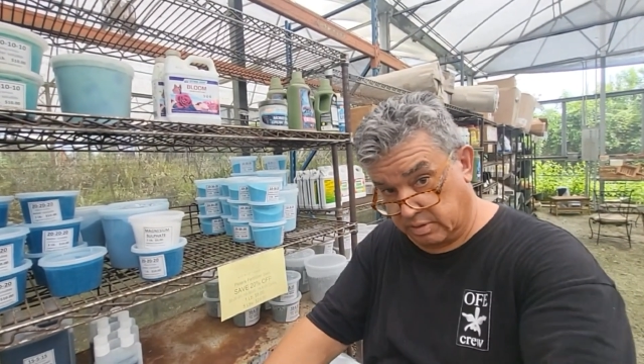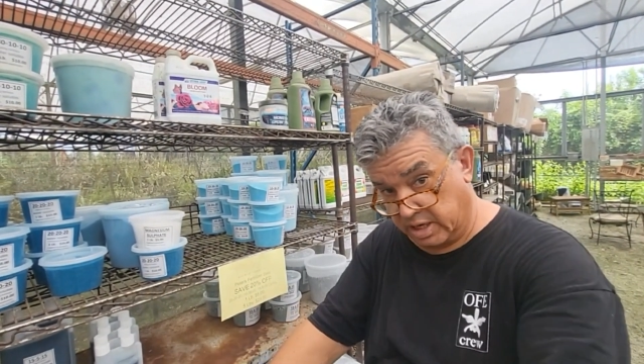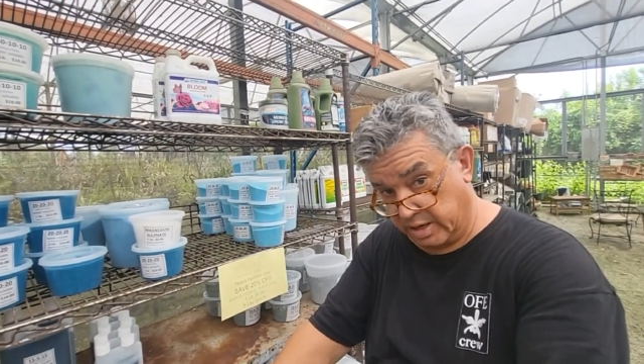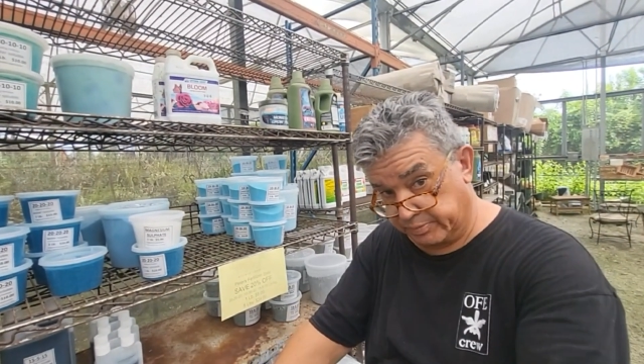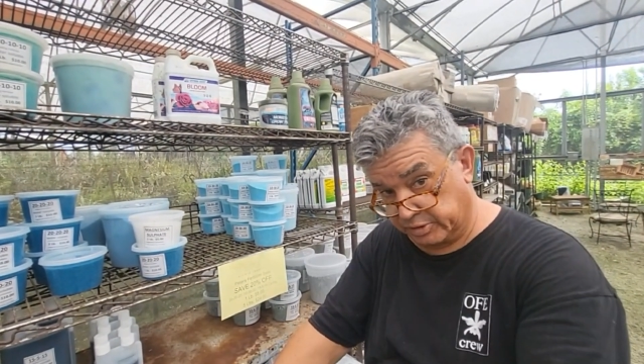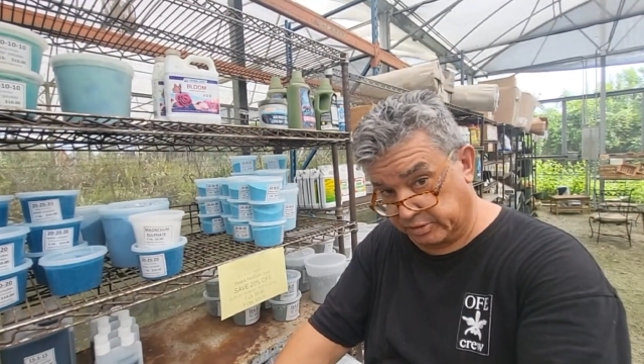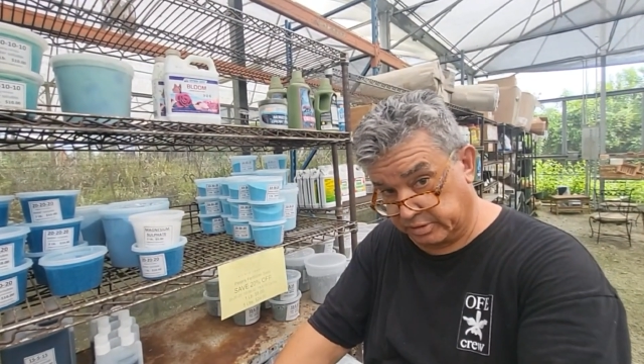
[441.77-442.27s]

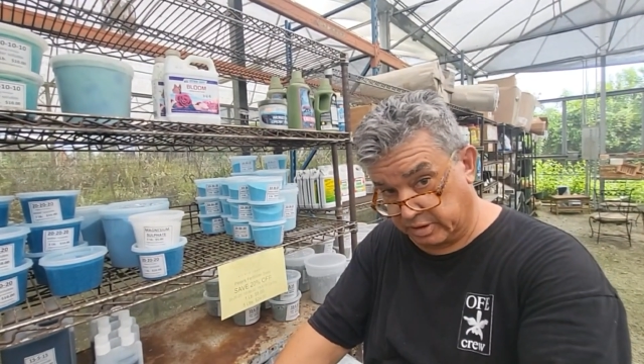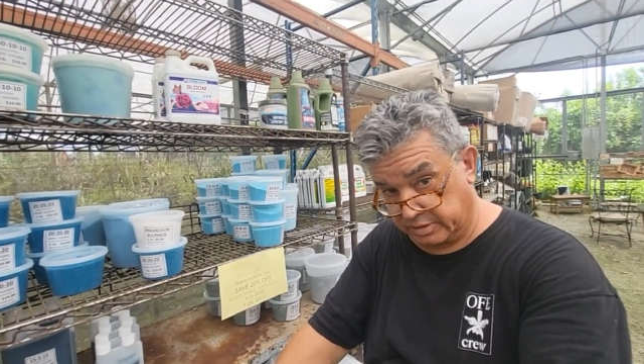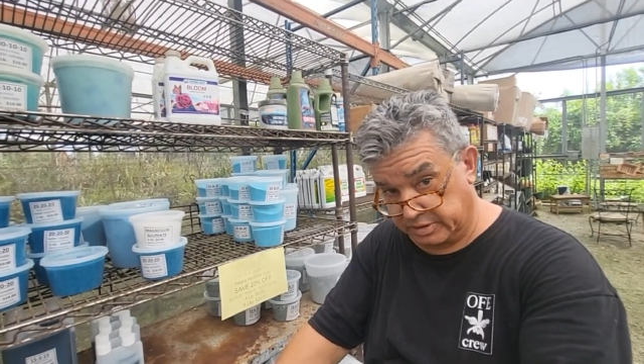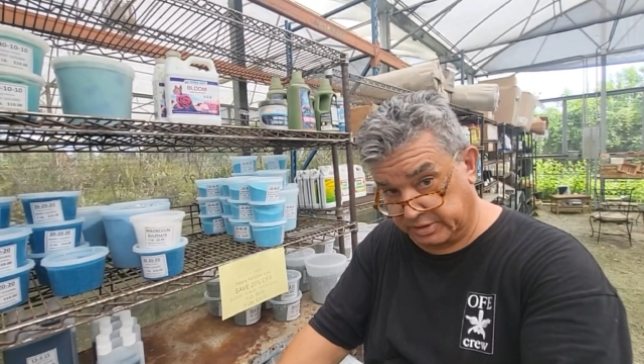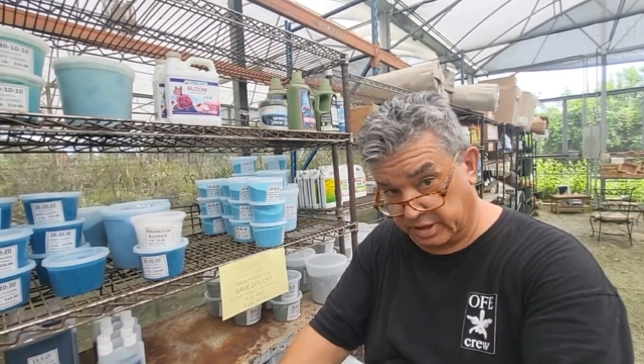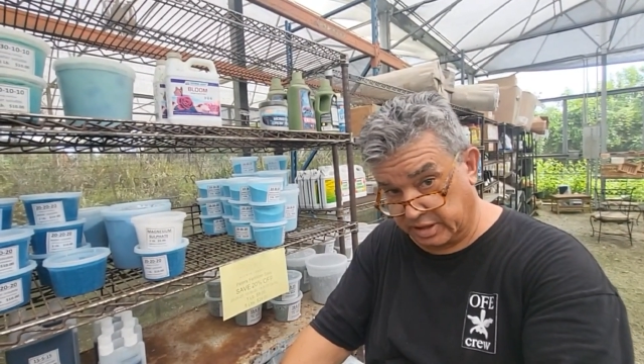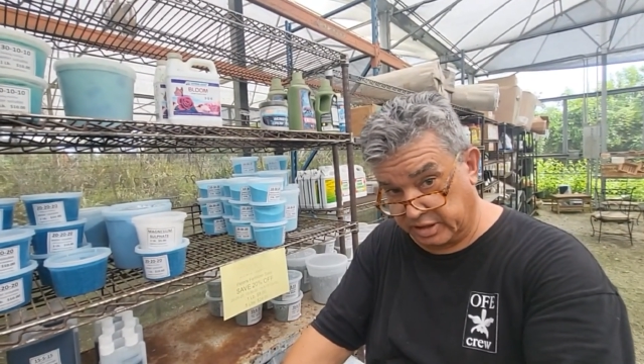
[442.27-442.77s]
Epsom salt
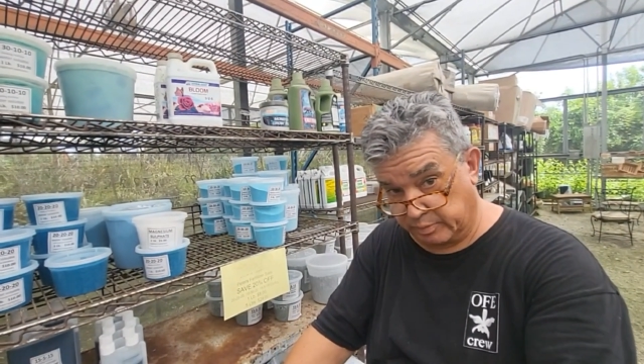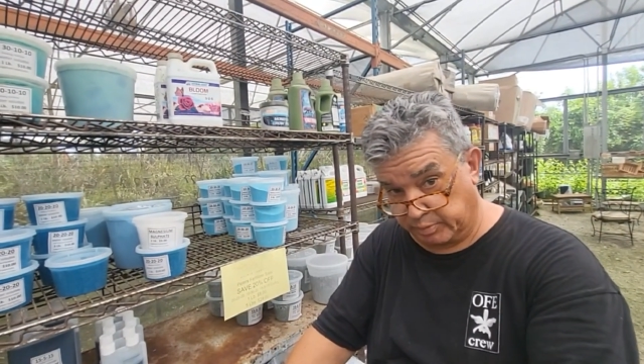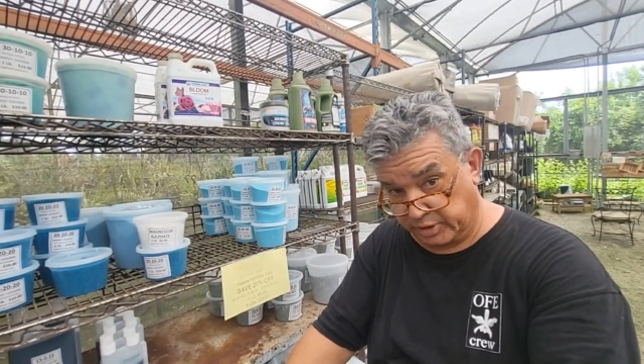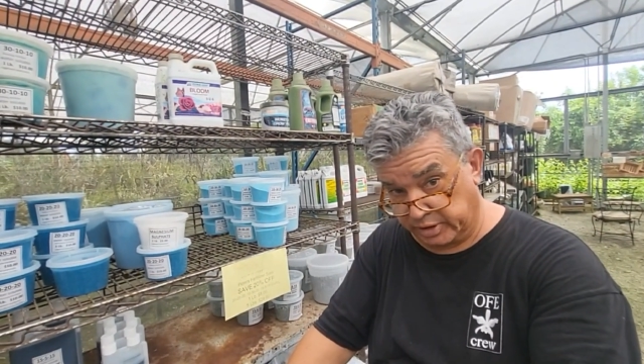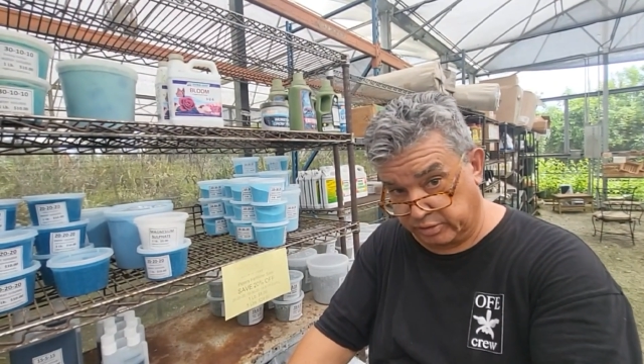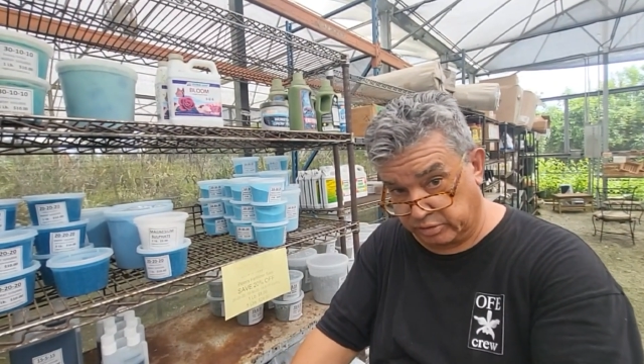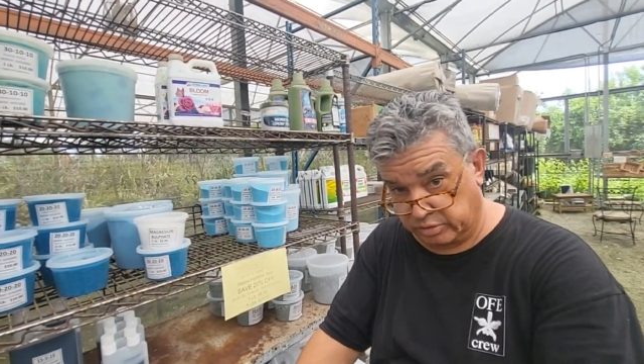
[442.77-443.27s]
is telling the
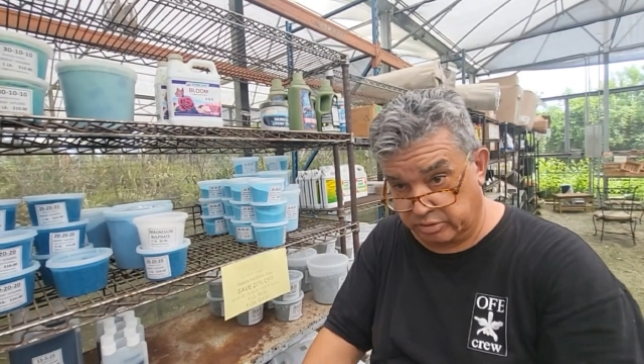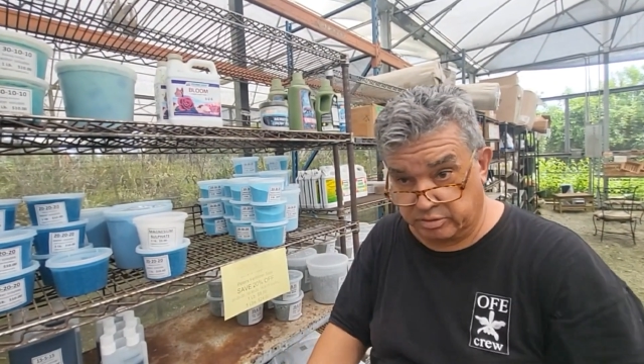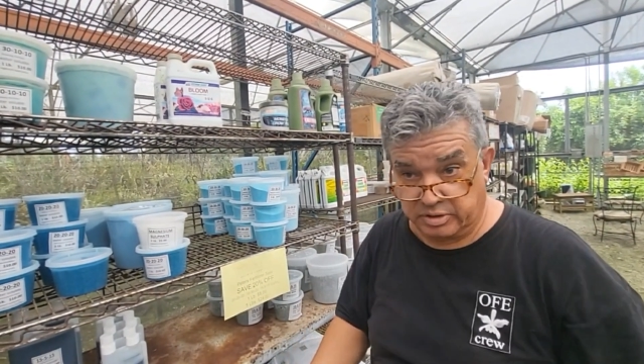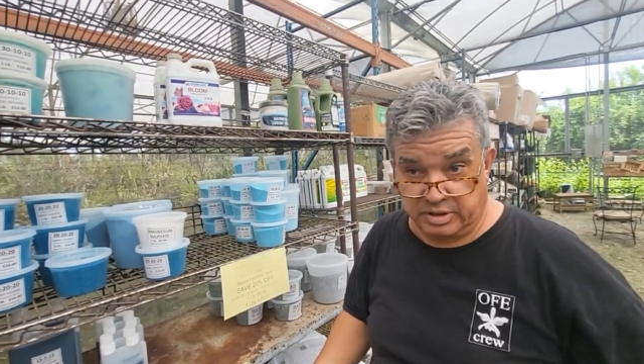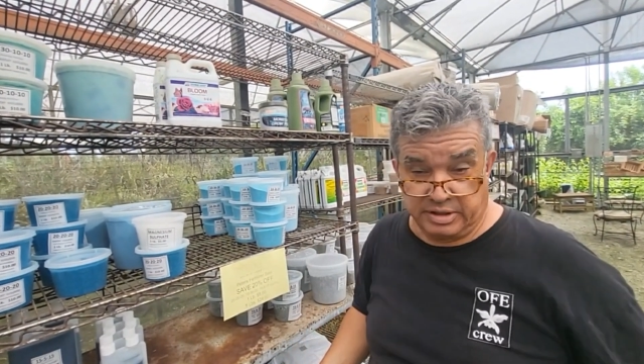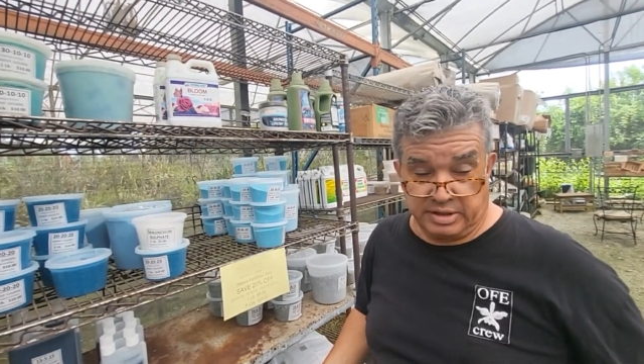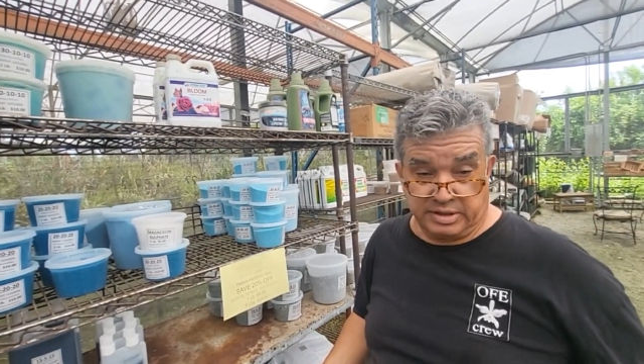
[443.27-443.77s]
plant to do,
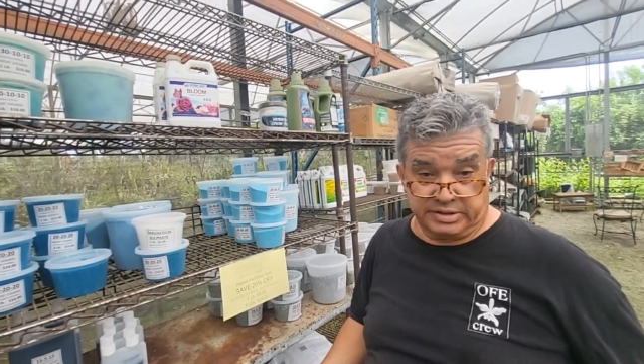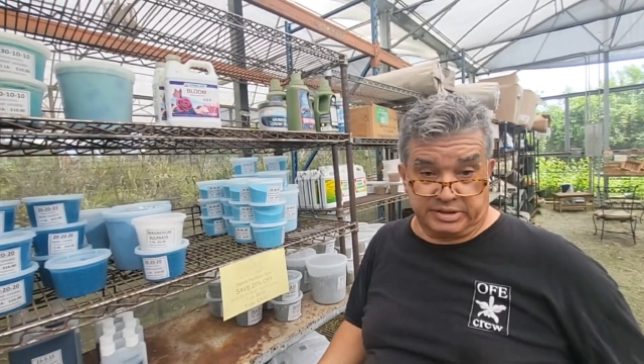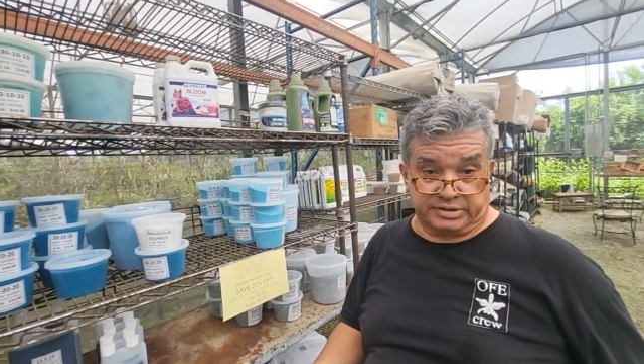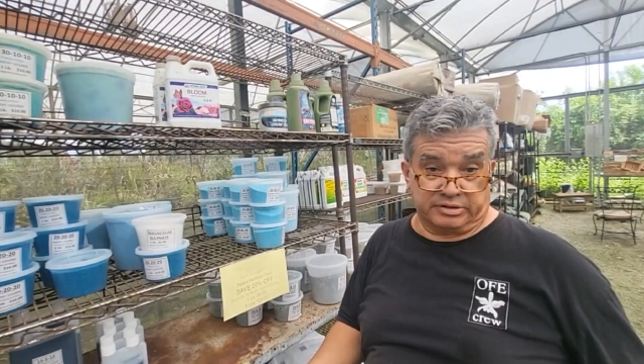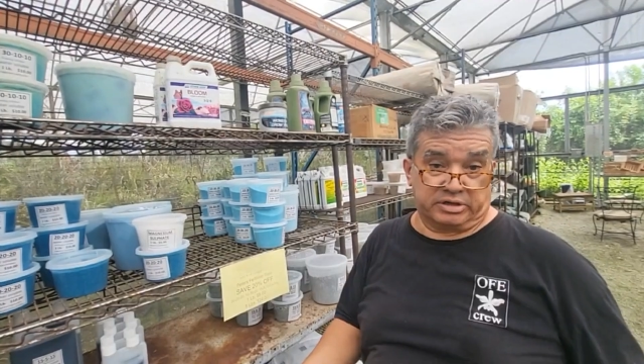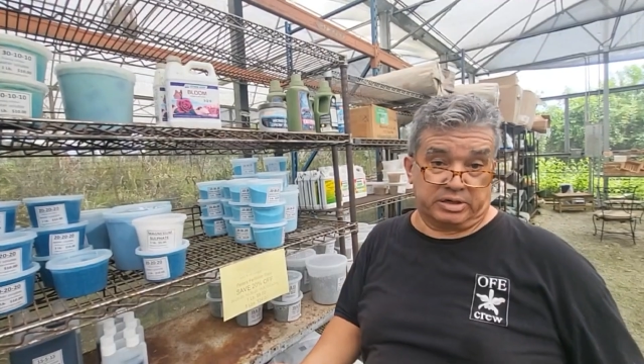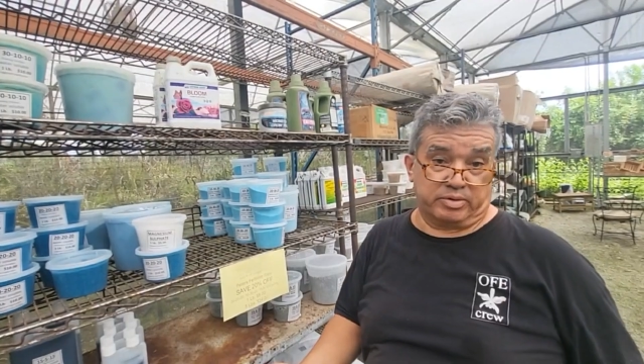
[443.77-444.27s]

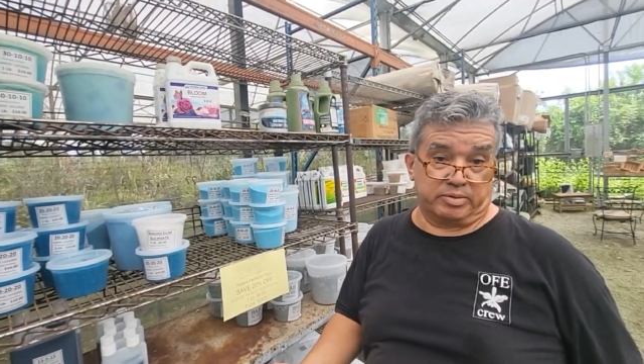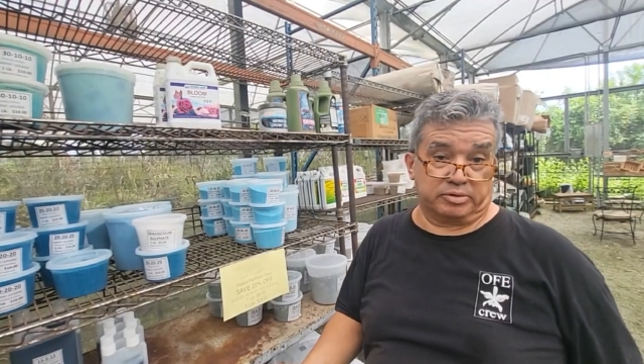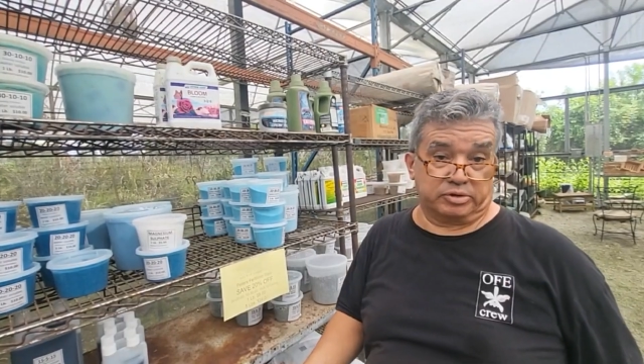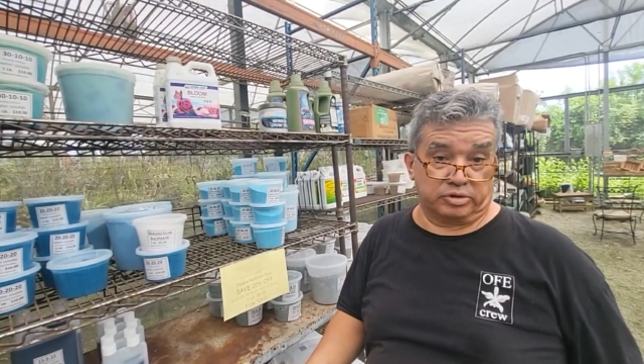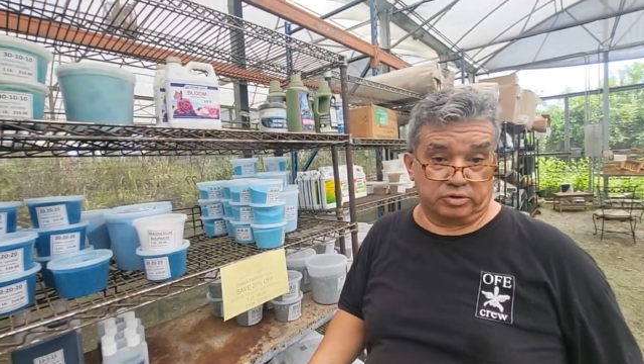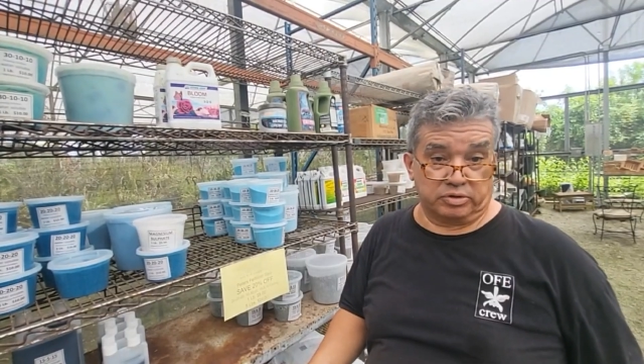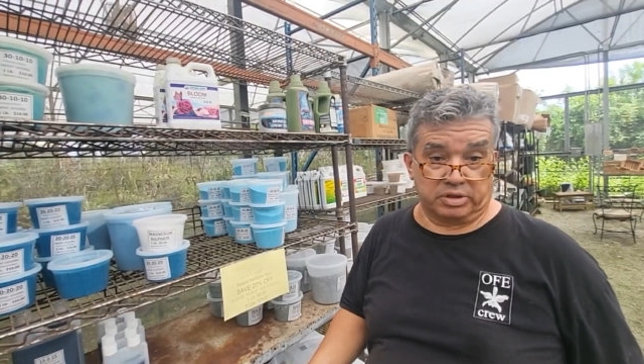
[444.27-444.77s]
she's not going to be able
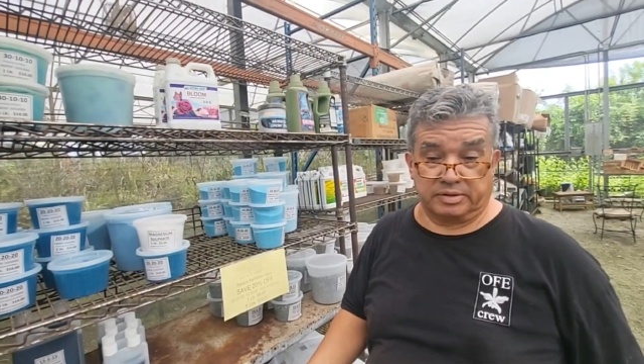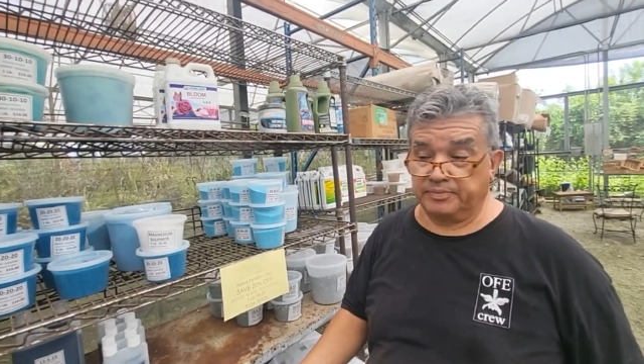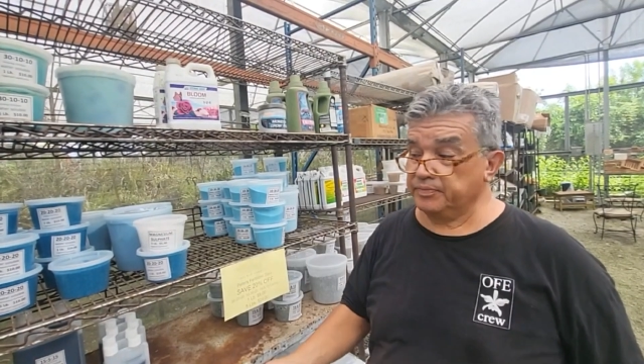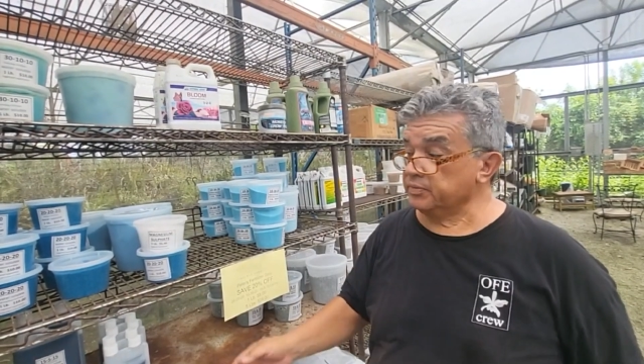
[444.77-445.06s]
to do it.